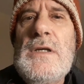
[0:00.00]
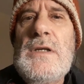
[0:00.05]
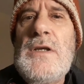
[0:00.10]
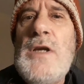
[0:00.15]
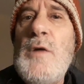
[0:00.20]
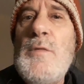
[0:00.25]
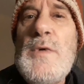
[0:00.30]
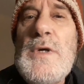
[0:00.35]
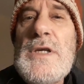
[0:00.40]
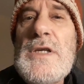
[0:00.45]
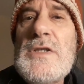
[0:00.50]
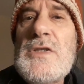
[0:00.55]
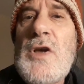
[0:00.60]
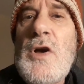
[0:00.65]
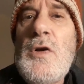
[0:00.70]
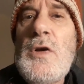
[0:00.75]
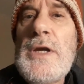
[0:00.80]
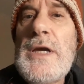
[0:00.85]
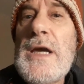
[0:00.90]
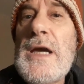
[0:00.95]
Nobody is
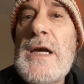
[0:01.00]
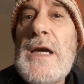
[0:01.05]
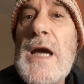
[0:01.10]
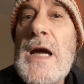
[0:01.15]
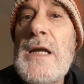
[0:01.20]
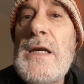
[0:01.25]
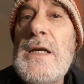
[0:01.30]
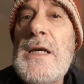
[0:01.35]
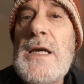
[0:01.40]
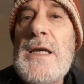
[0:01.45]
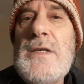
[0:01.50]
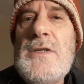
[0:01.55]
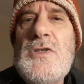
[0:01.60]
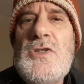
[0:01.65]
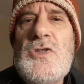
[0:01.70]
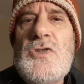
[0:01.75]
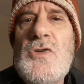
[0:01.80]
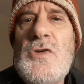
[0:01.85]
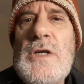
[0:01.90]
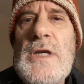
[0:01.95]
holding a gun
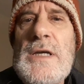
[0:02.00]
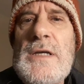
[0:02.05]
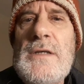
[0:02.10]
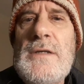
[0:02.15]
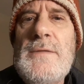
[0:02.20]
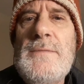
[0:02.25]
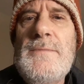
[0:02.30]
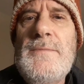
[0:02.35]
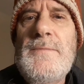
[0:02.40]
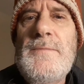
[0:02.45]
against your head.